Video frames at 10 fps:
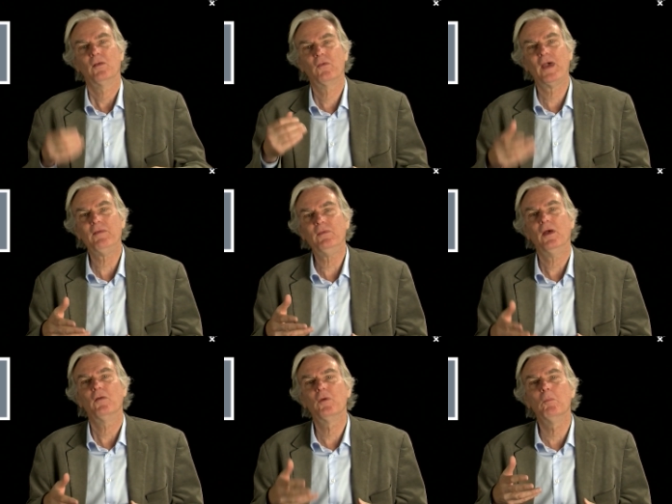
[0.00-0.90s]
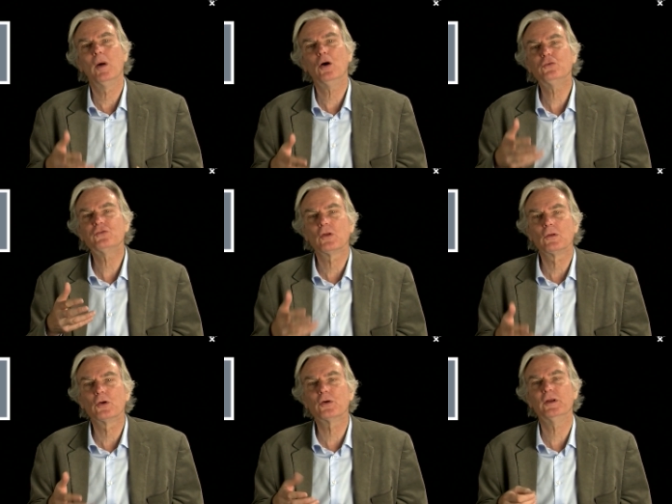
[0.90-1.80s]
then the most
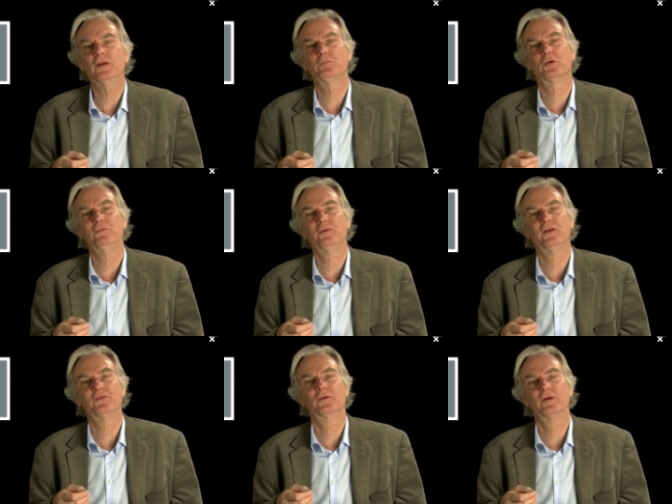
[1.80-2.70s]
learned professor